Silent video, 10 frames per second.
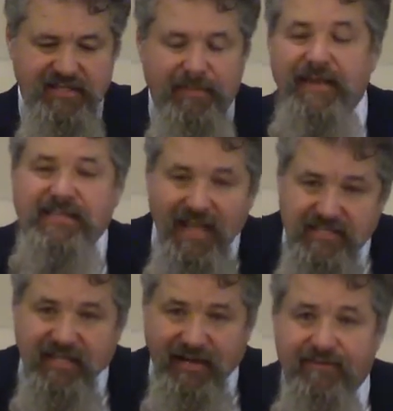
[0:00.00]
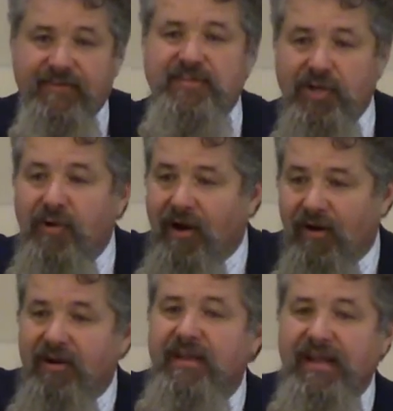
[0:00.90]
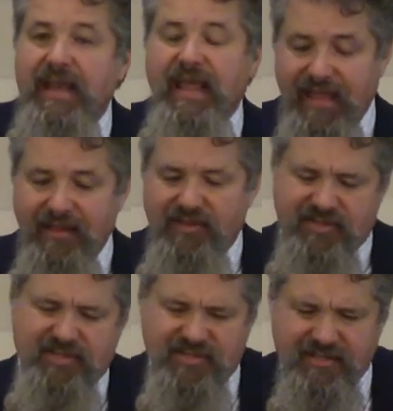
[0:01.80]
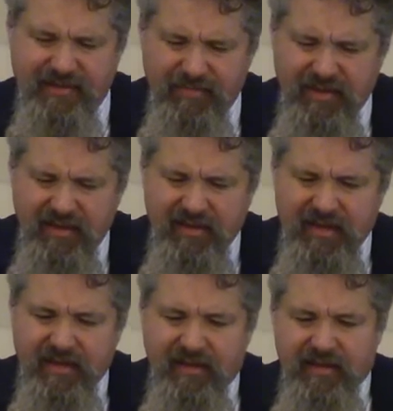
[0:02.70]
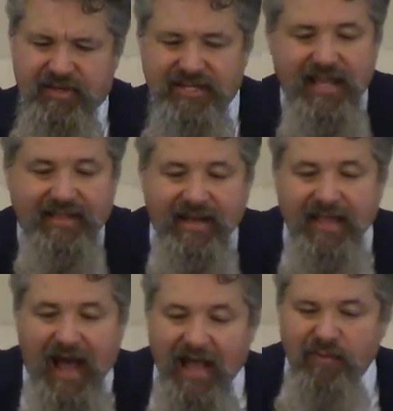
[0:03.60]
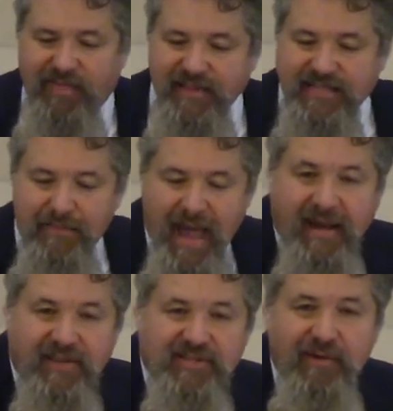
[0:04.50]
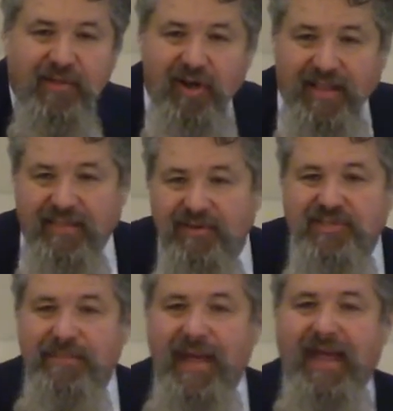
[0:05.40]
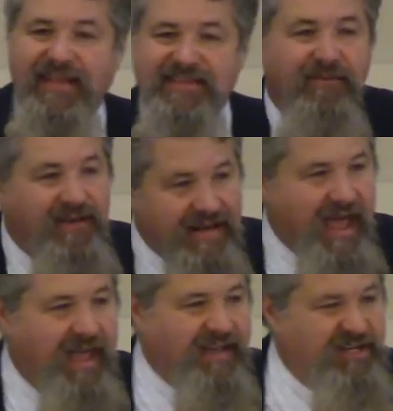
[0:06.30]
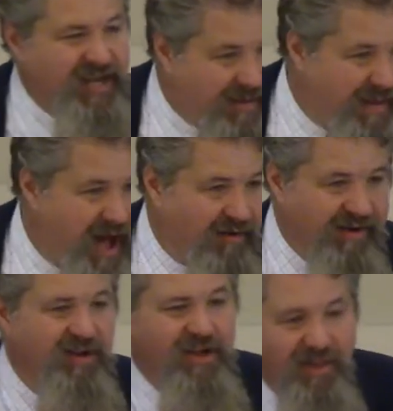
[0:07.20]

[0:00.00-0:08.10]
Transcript: to be sensitive to her needs. Just like that guy with the tomatoes, he would look at those tomatoes every day and check them out and